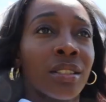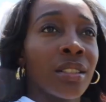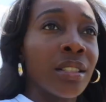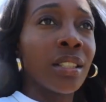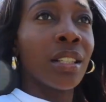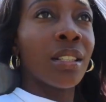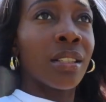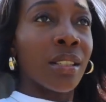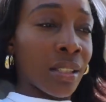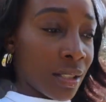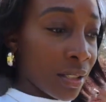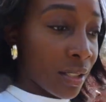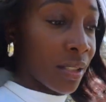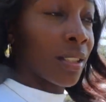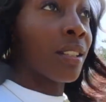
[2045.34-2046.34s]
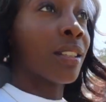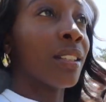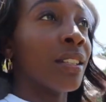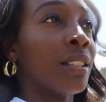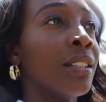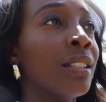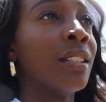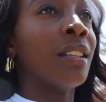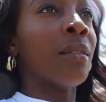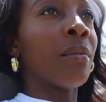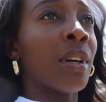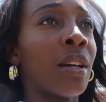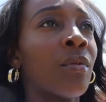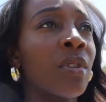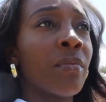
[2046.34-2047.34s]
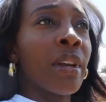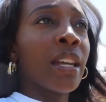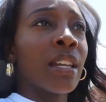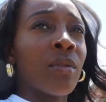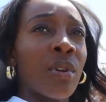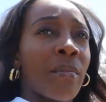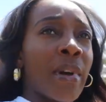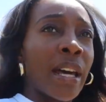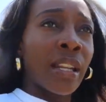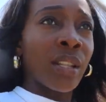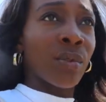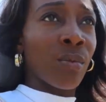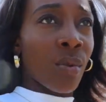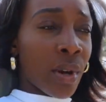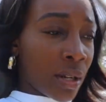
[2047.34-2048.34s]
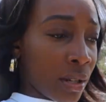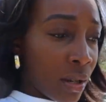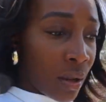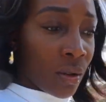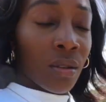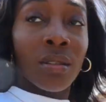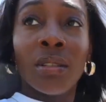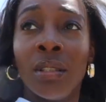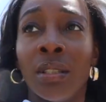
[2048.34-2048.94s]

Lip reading: Jesus, we may get one by this water though.